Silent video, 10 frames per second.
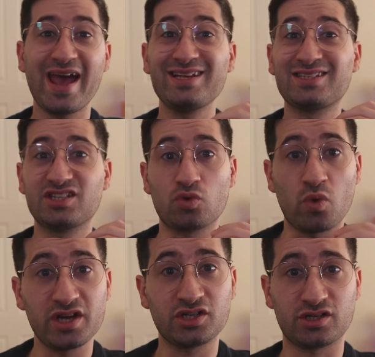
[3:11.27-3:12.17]
any
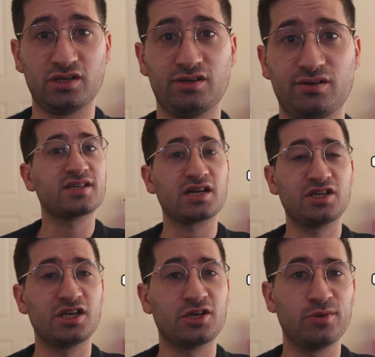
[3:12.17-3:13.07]
situation is
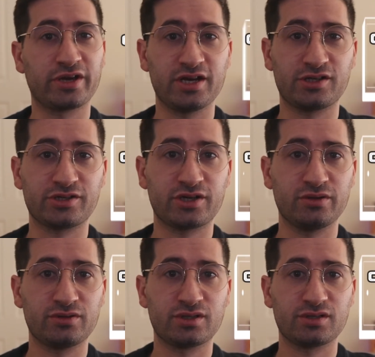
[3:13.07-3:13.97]
actually communication
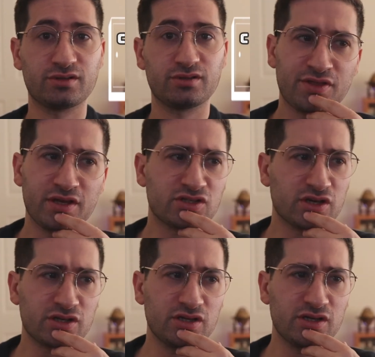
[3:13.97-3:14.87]
skills. I think
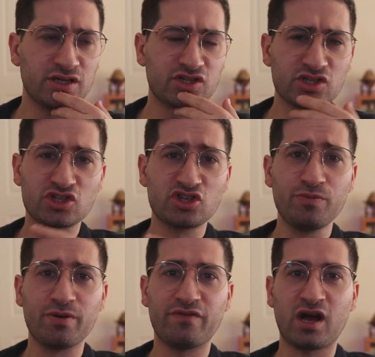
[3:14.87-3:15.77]
it's just
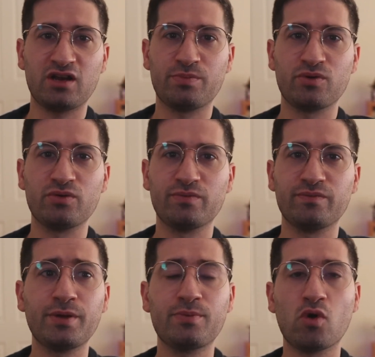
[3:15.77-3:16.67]
super valuable.
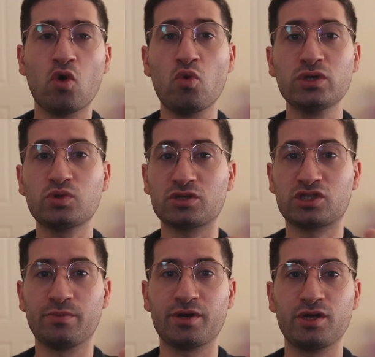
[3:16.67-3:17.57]
People always want
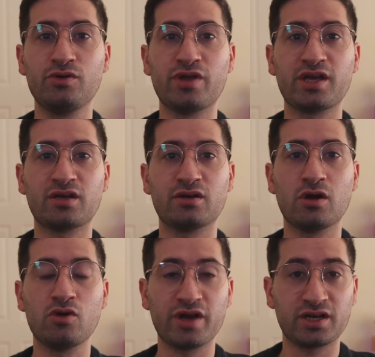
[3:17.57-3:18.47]
somebody who they
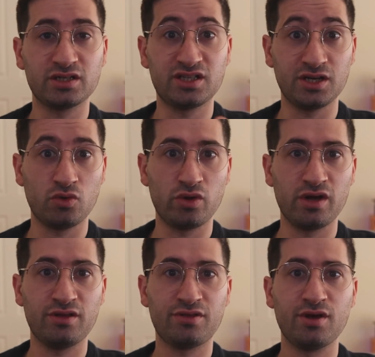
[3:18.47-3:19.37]
can deal
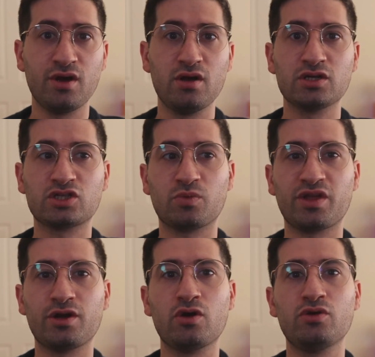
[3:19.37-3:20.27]
with, someone
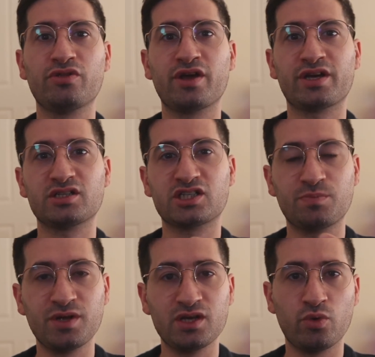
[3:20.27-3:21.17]
they know who they can
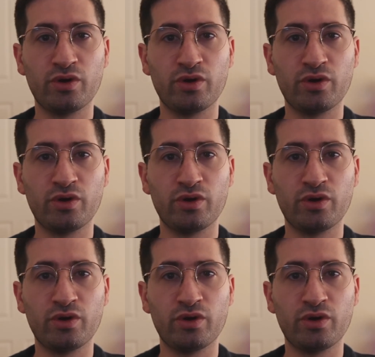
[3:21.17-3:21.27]
speak